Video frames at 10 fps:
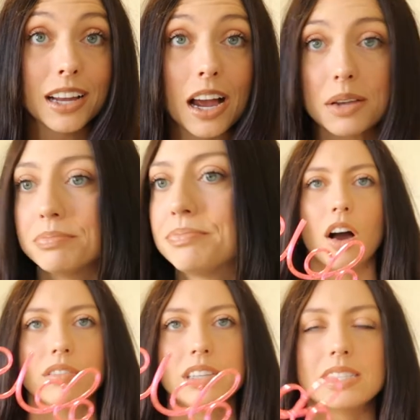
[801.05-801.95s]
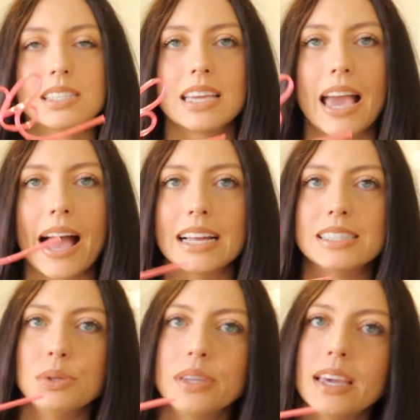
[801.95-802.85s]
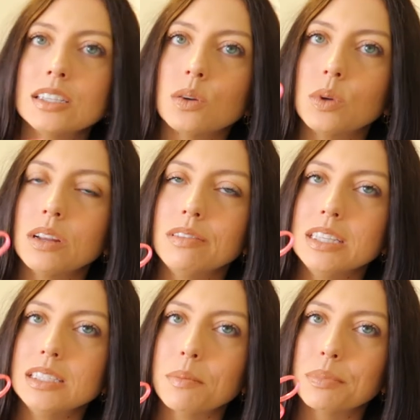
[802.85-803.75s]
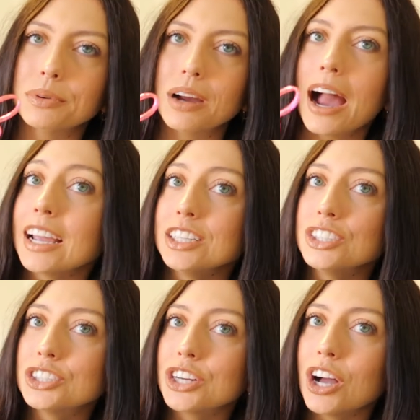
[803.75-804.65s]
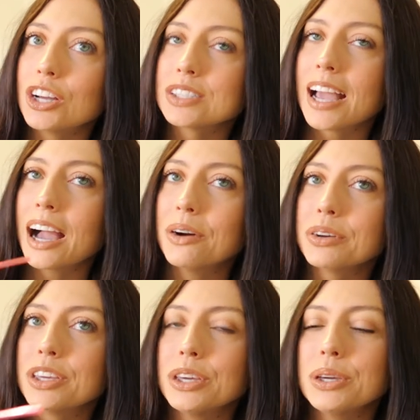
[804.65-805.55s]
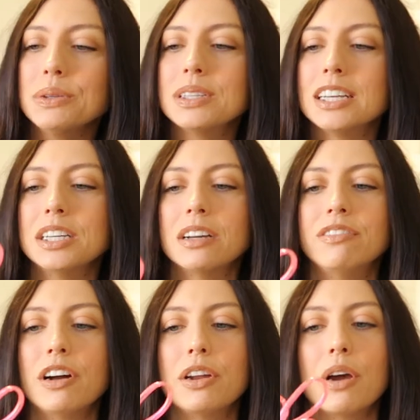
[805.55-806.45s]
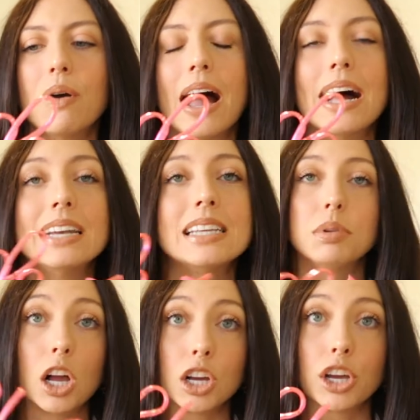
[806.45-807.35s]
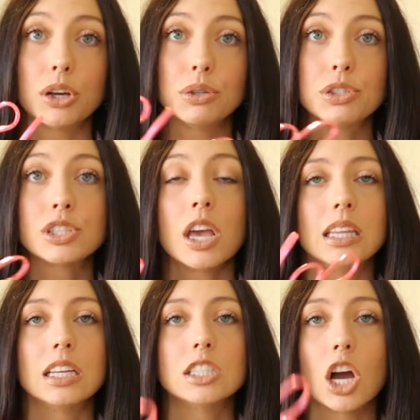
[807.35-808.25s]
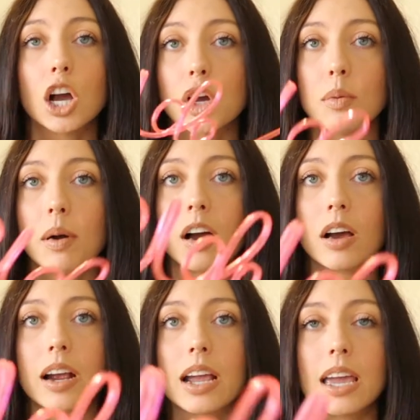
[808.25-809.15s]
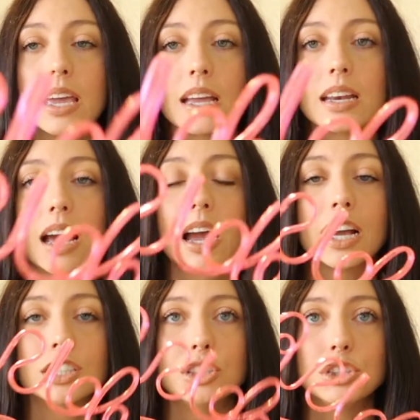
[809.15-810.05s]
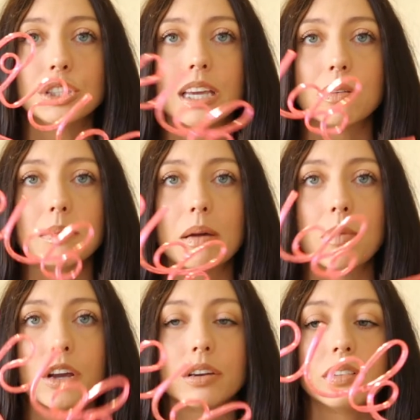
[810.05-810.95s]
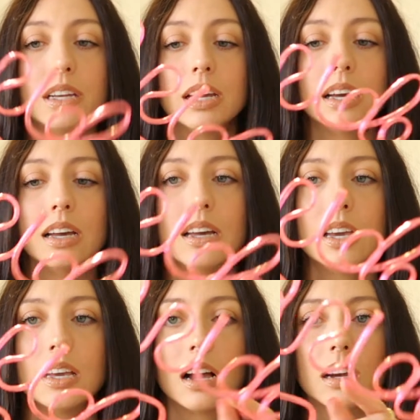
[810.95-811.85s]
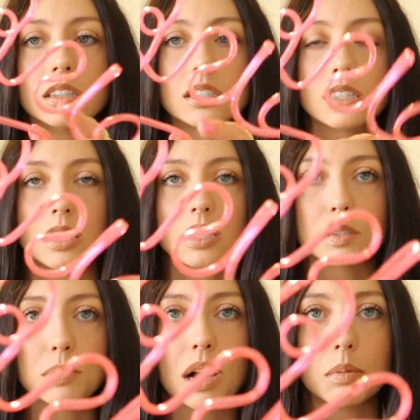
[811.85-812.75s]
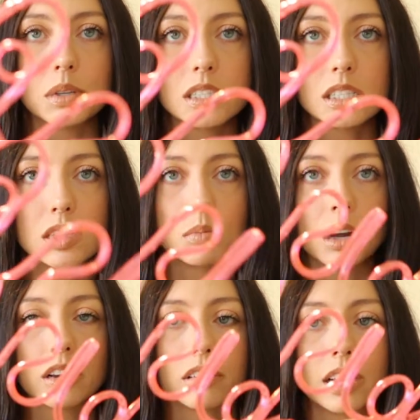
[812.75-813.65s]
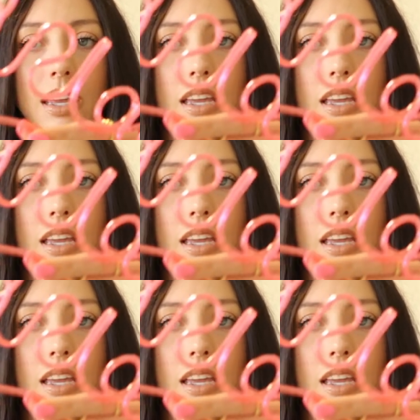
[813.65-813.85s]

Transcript: time. Obviously, I had to get one of these bride straws. How cute. I took a photo at Blanco's Keelan Taco Bar and I got to drink it with my margarita. Honestly, there's probably still margarita